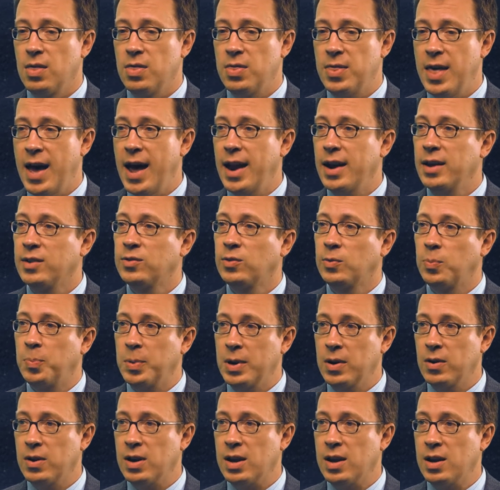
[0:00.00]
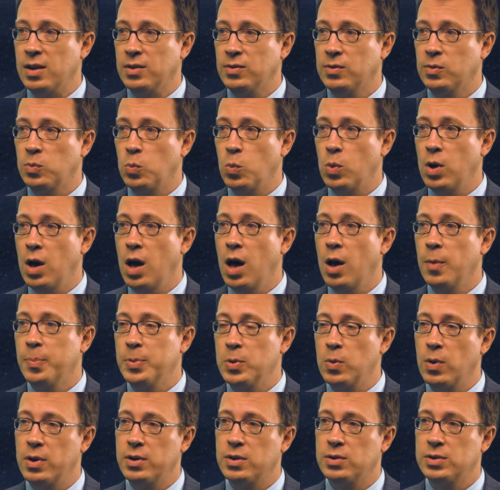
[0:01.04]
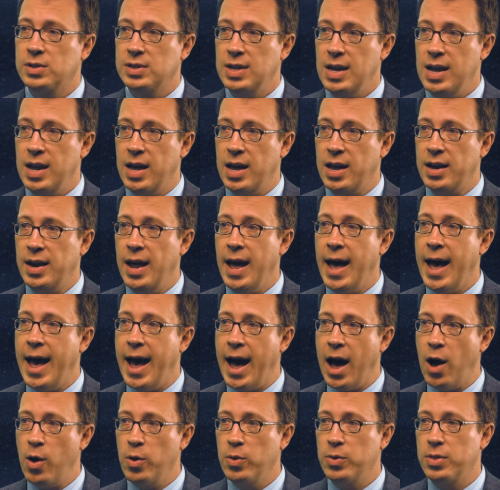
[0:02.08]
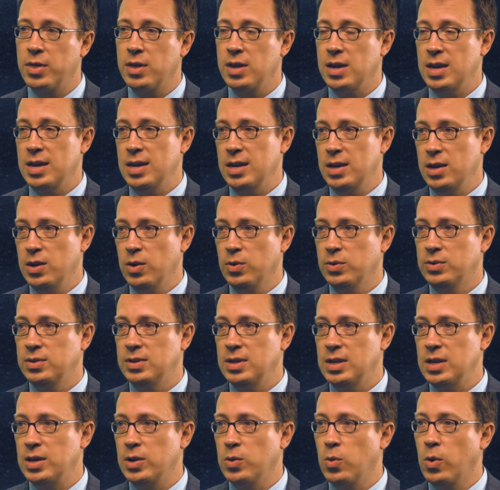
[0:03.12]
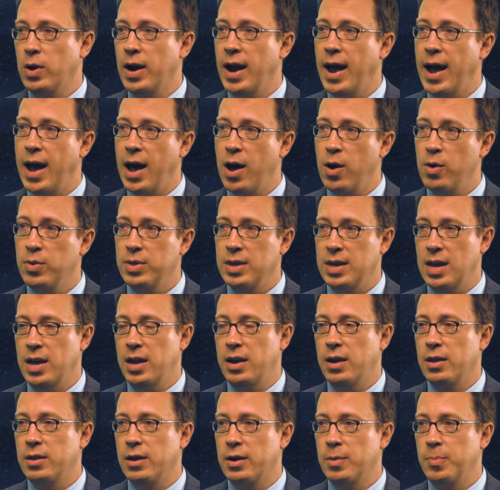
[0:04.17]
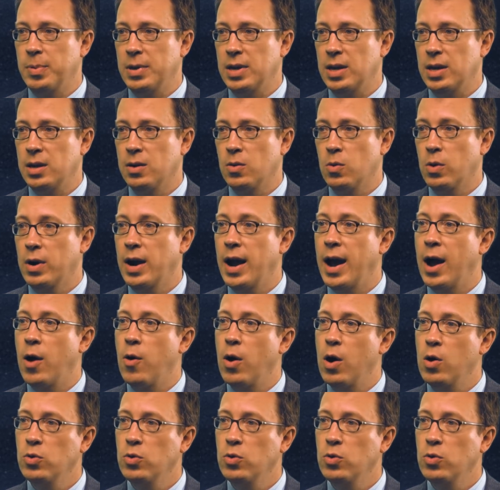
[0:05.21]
that experience will help you understand how the EEOC or how the NLRB or how